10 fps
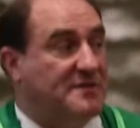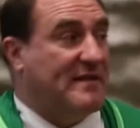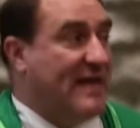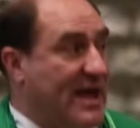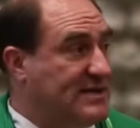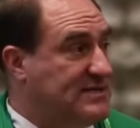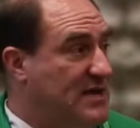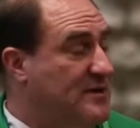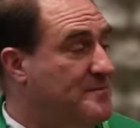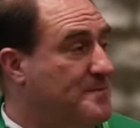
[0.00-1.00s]
to the
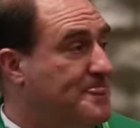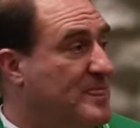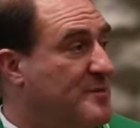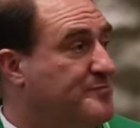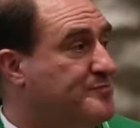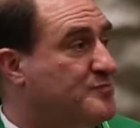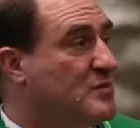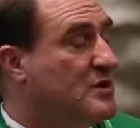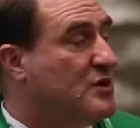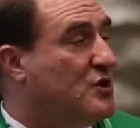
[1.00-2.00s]
laity,
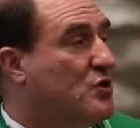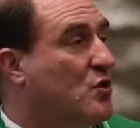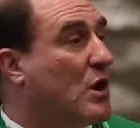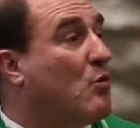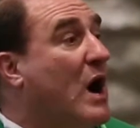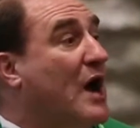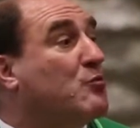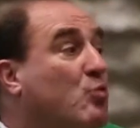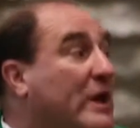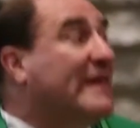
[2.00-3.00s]
who are
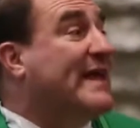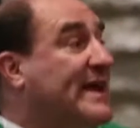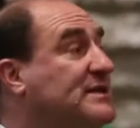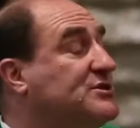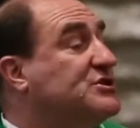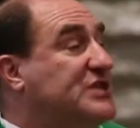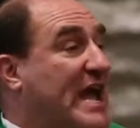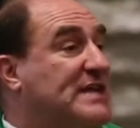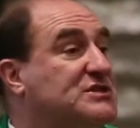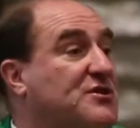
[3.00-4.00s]
unwilling to
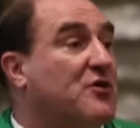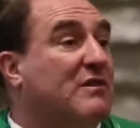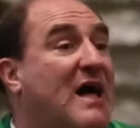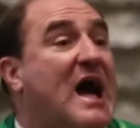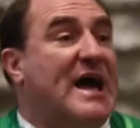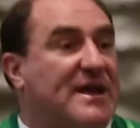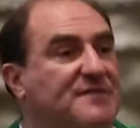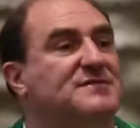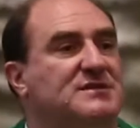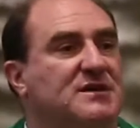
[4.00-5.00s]
change their
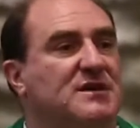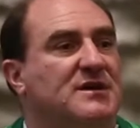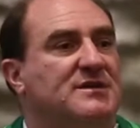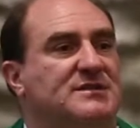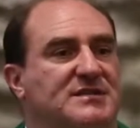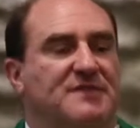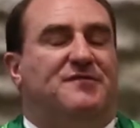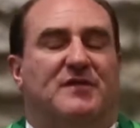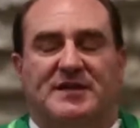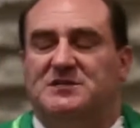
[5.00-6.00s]
lives,
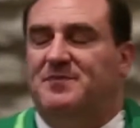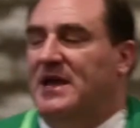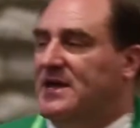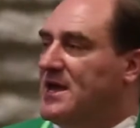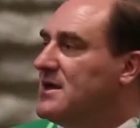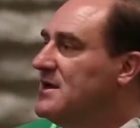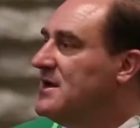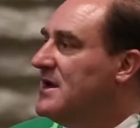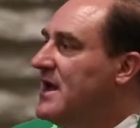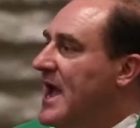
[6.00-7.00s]
sinfully speaking,
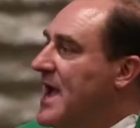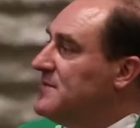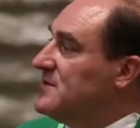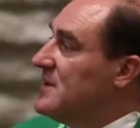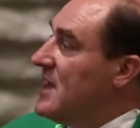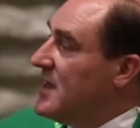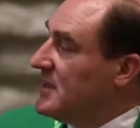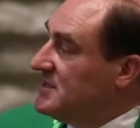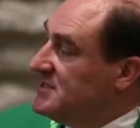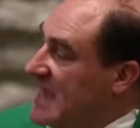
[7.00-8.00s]
and
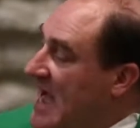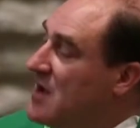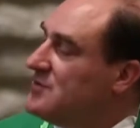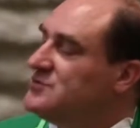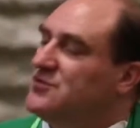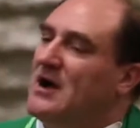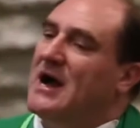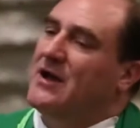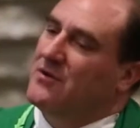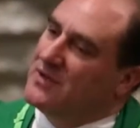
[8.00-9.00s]

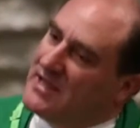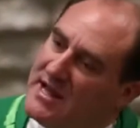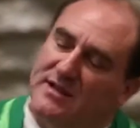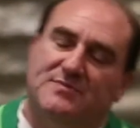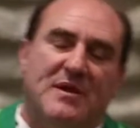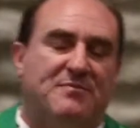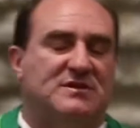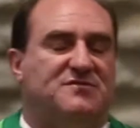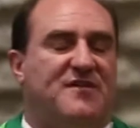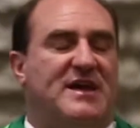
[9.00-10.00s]
downtrod or get in
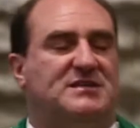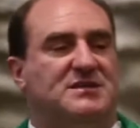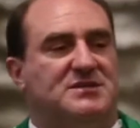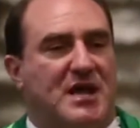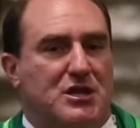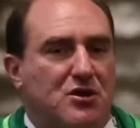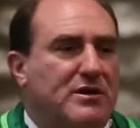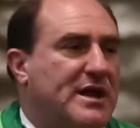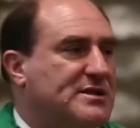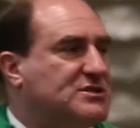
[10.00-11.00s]
people's faces saying, you
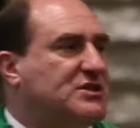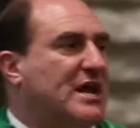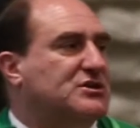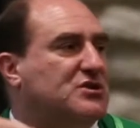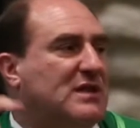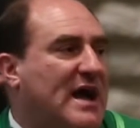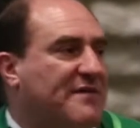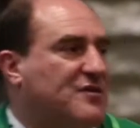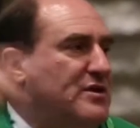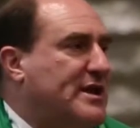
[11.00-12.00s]
need to change your
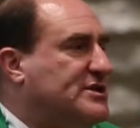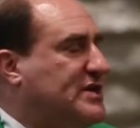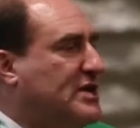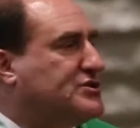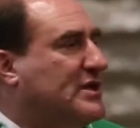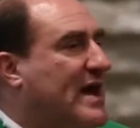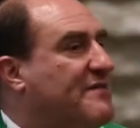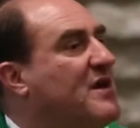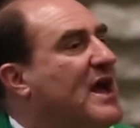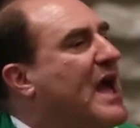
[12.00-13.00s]
life, you need to change your
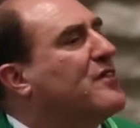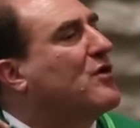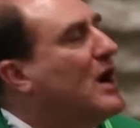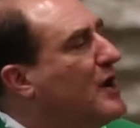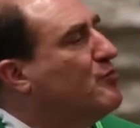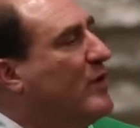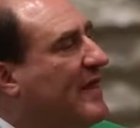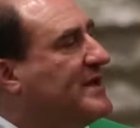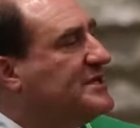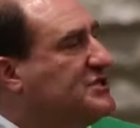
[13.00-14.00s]
life, and they're
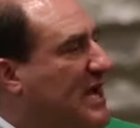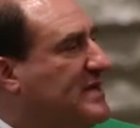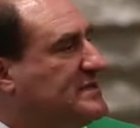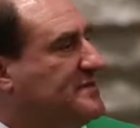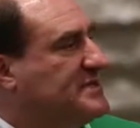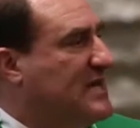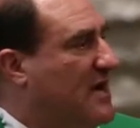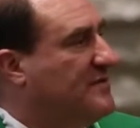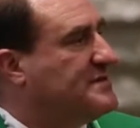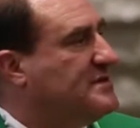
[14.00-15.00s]
unwilling to change
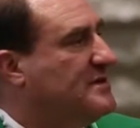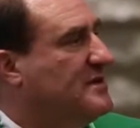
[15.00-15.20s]
themselves.